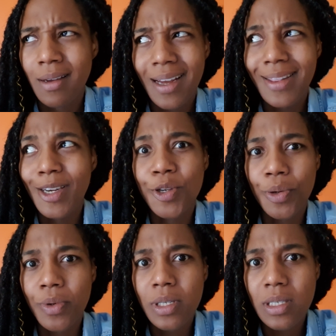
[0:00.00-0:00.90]
And they
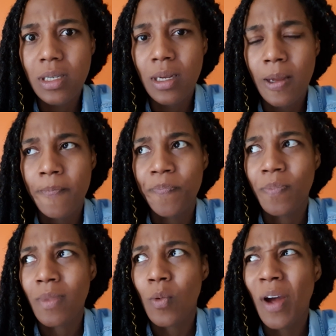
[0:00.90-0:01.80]
don't.
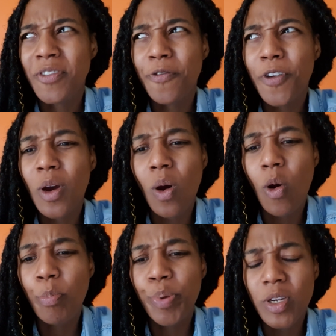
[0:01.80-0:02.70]
We have to figure
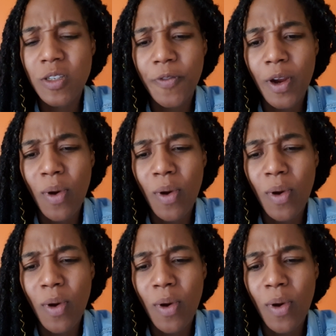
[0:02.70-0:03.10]
out bus fare.